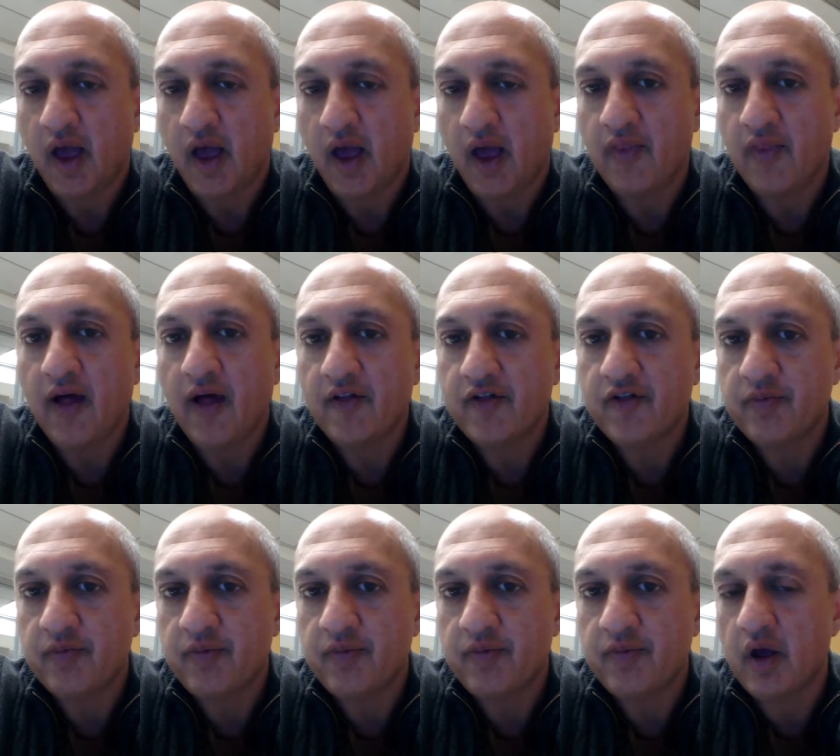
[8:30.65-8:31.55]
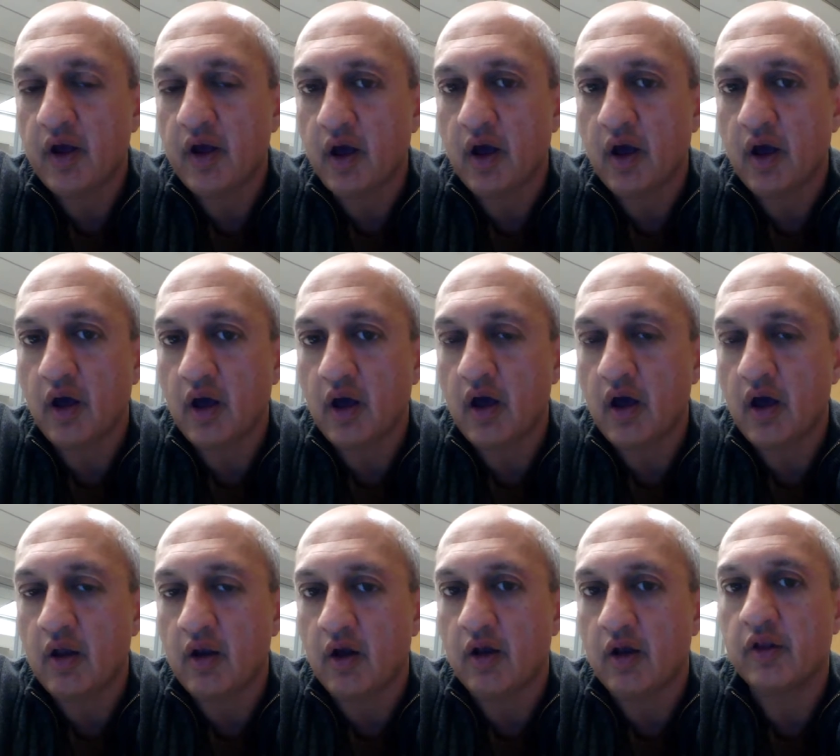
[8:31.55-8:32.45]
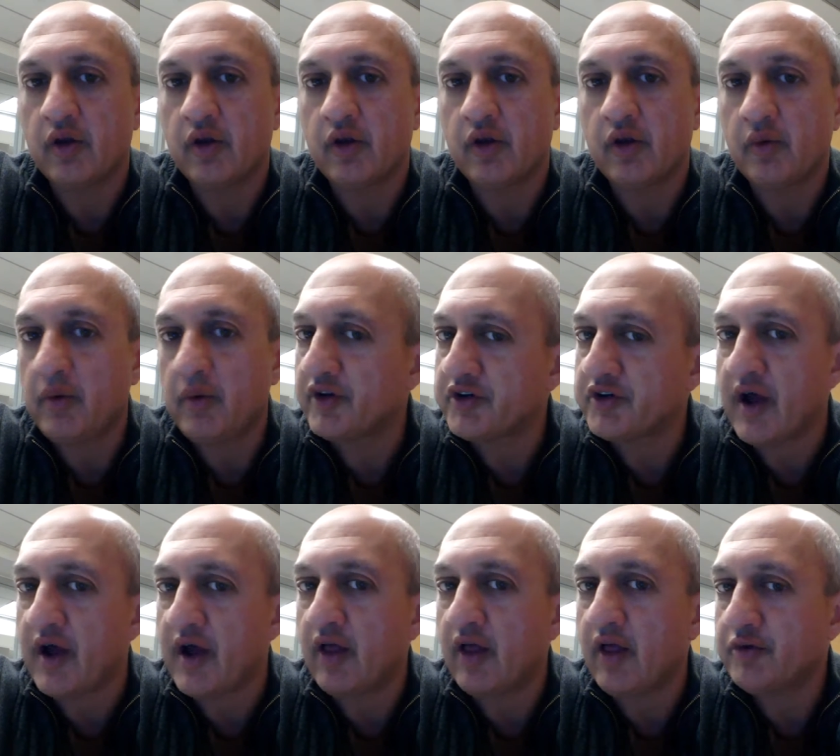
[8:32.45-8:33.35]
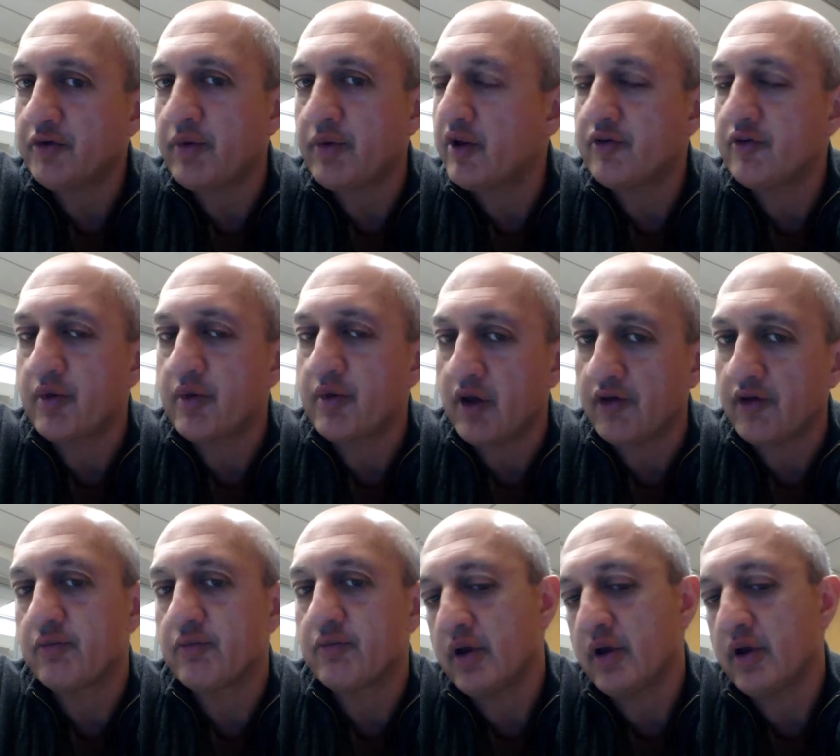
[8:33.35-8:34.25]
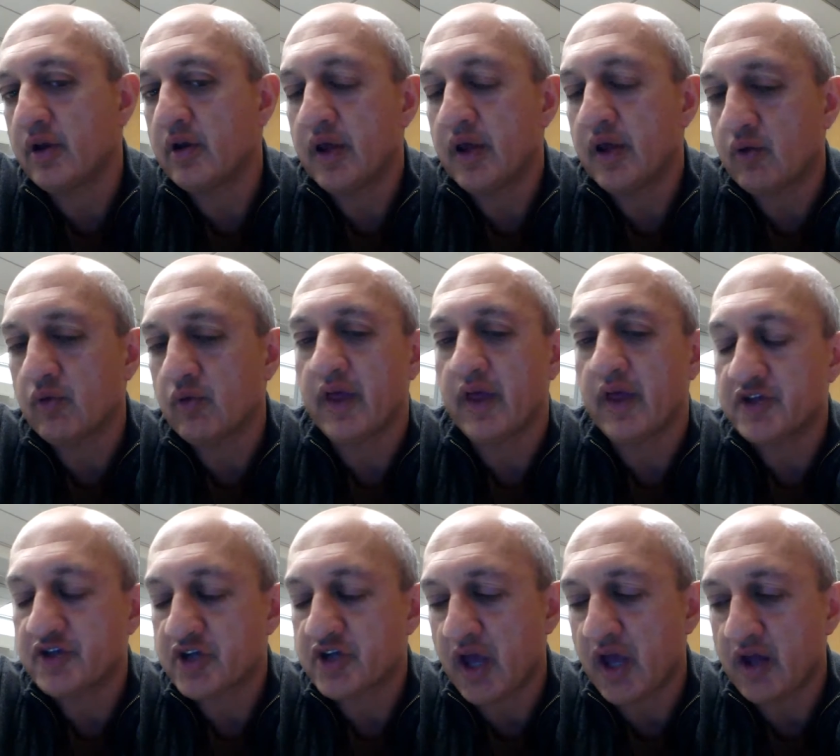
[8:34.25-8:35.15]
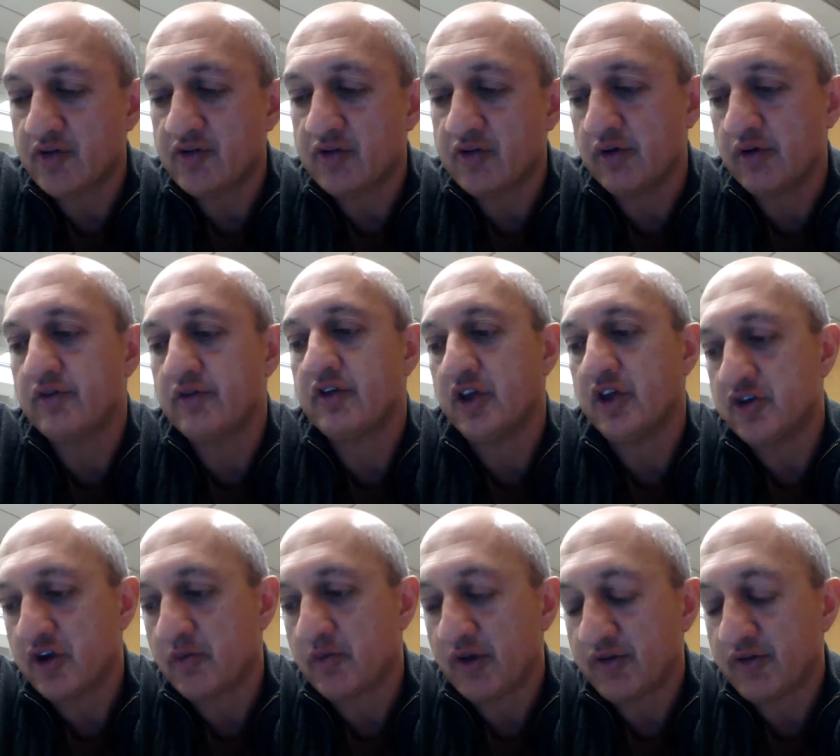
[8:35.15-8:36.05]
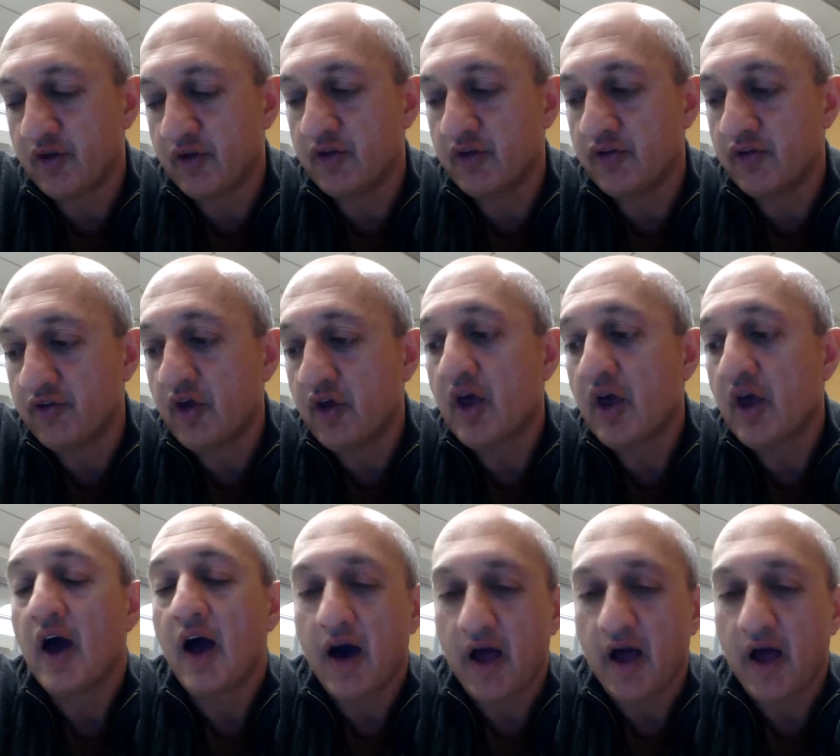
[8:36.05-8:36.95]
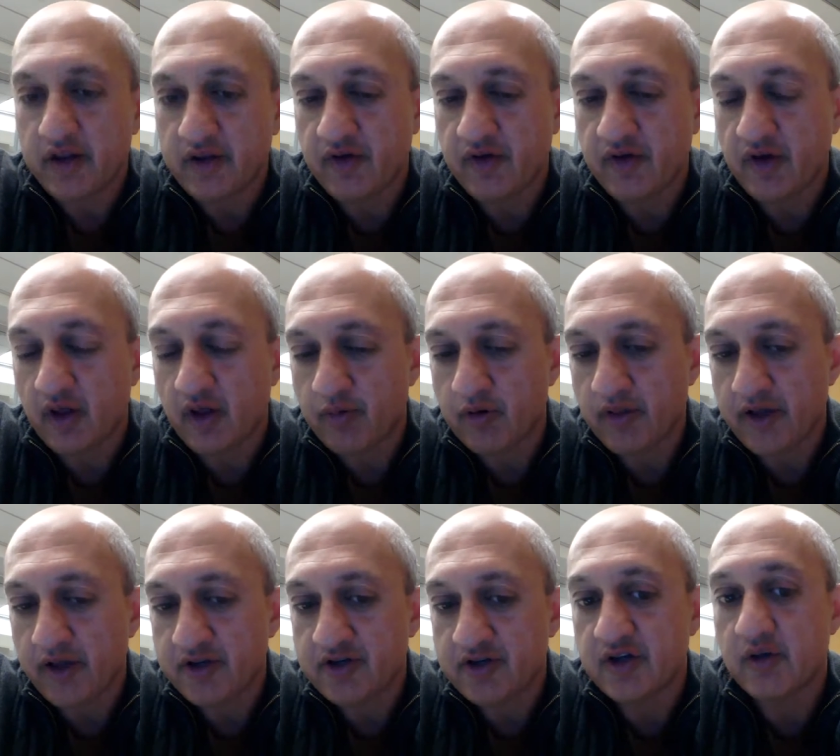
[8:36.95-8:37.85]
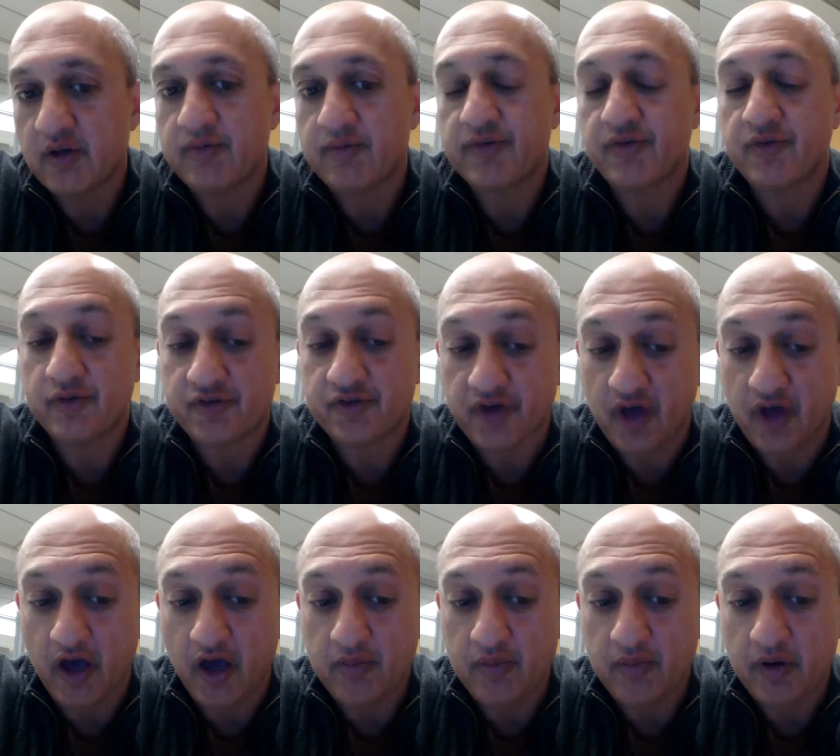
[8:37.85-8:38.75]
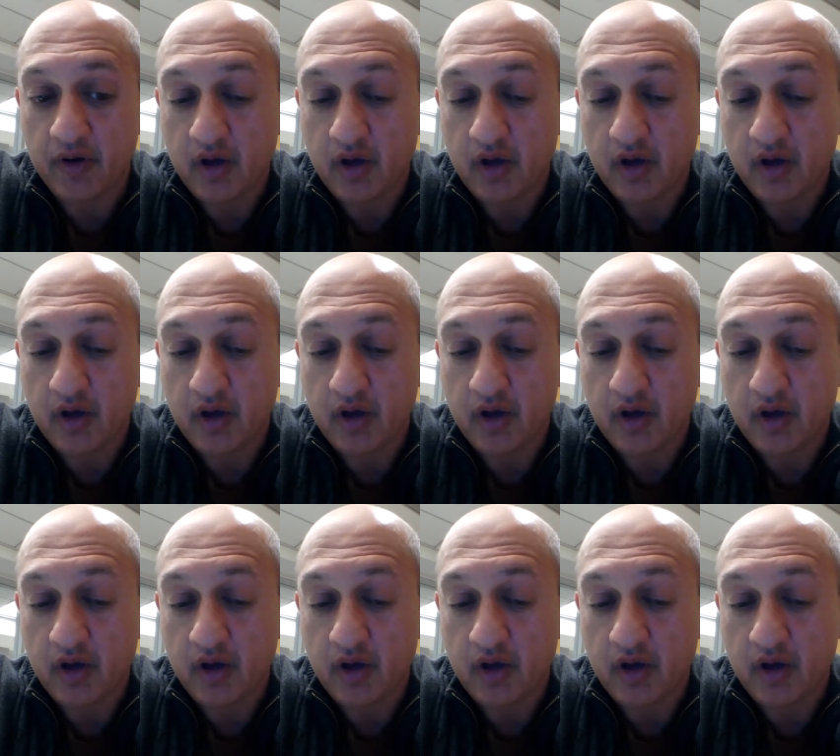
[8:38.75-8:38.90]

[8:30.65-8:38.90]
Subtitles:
and that's been a little bit more of a challenge, but it's also been equally educational to teaching my students how to develop relationships through Skype,